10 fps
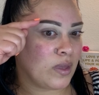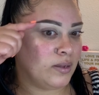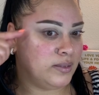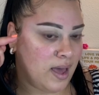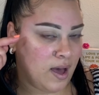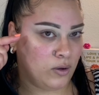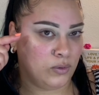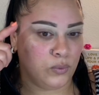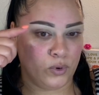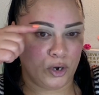down,
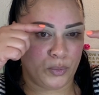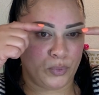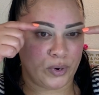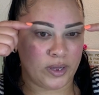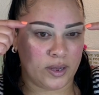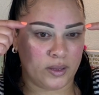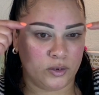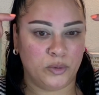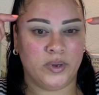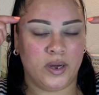we're gonna bring it a
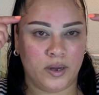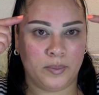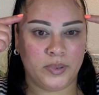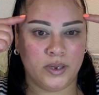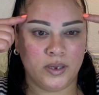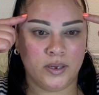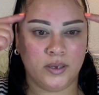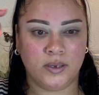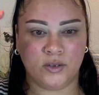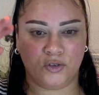little bit up
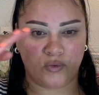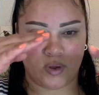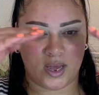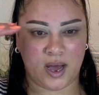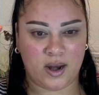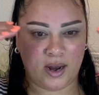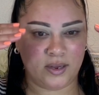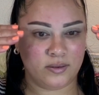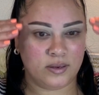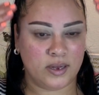so it can kind of
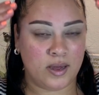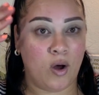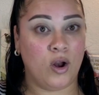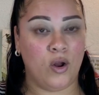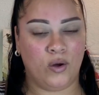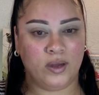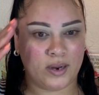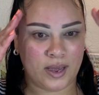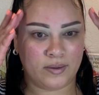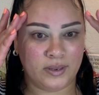like
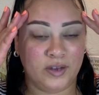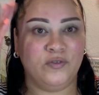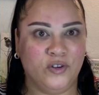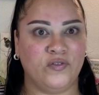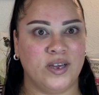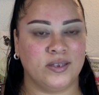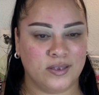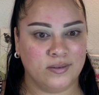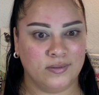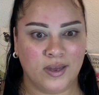lift your face,
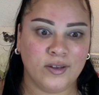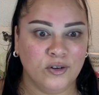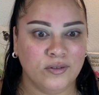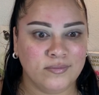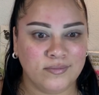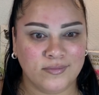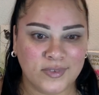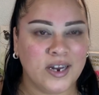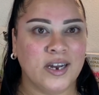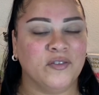like,
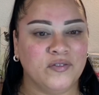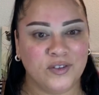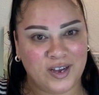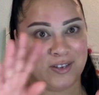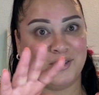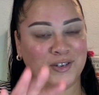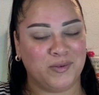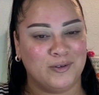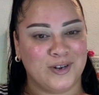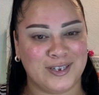get a lift. You guys understand
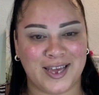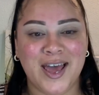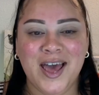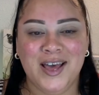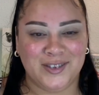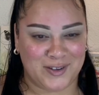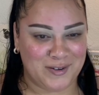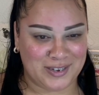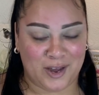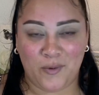what I'm trying to say. So
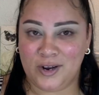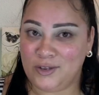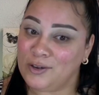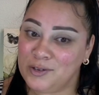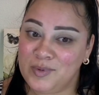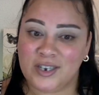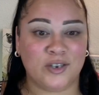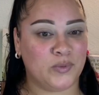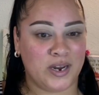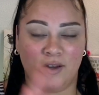anyway, I don't want to talk too much. I
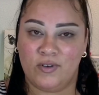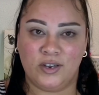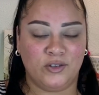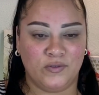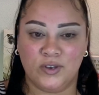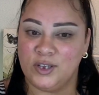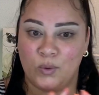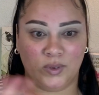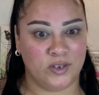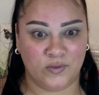just want to get right into it because I don't
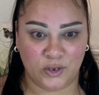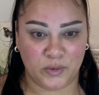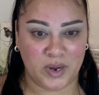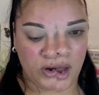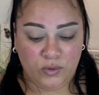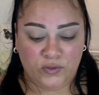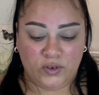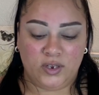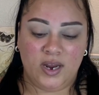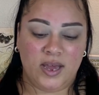want this video to. What I'm going to use for
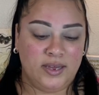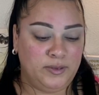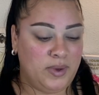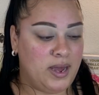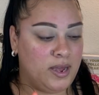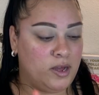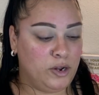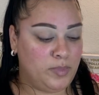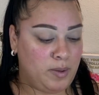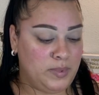today is my
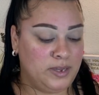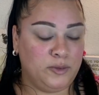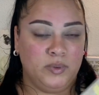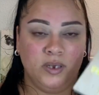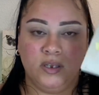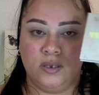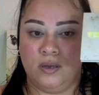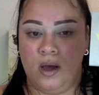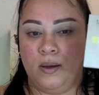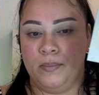ColourPop Yes Please
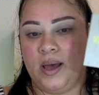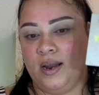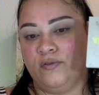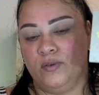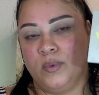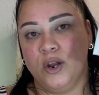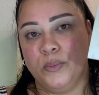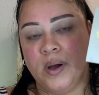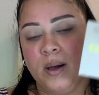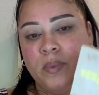palette from
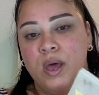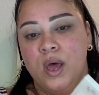ColourPop,